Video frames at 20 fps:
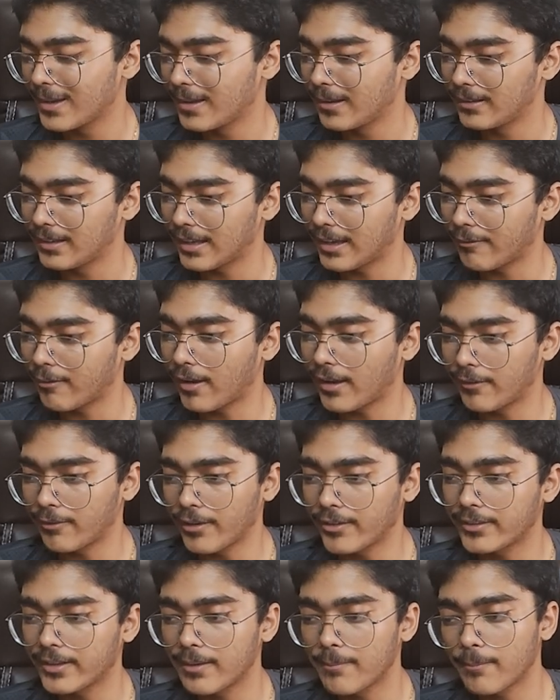Like, if I
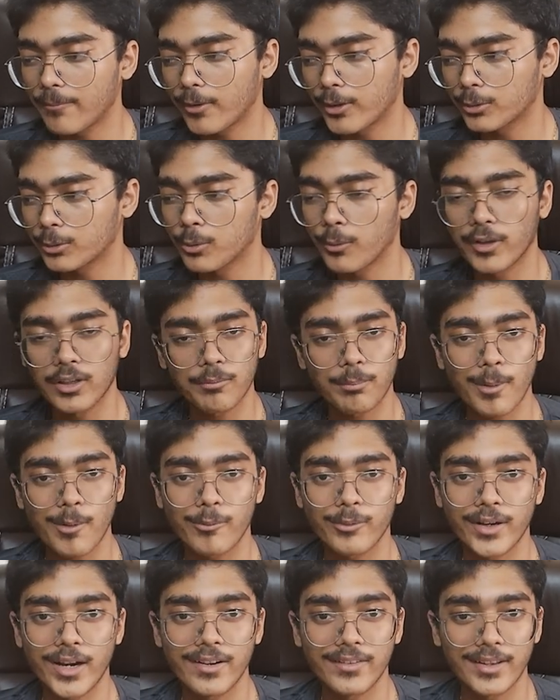say to one of my
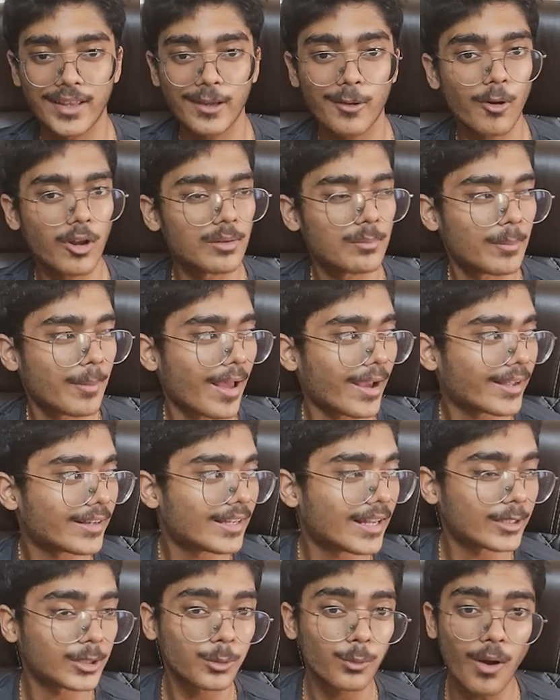friends, hey, call me back in
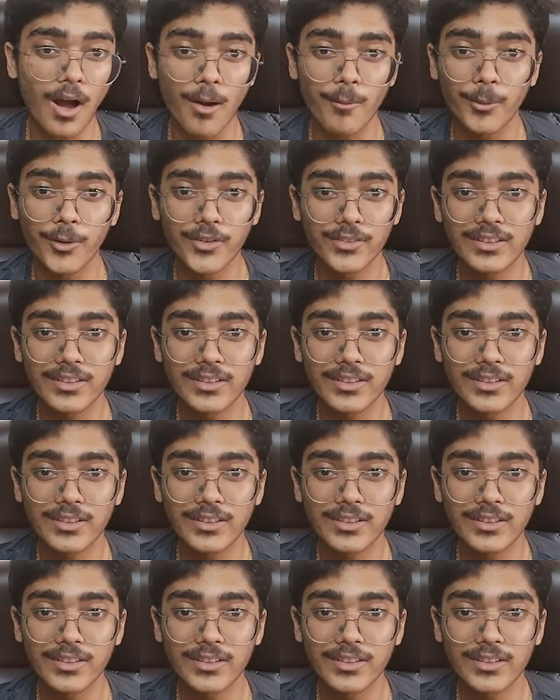like 2 hours,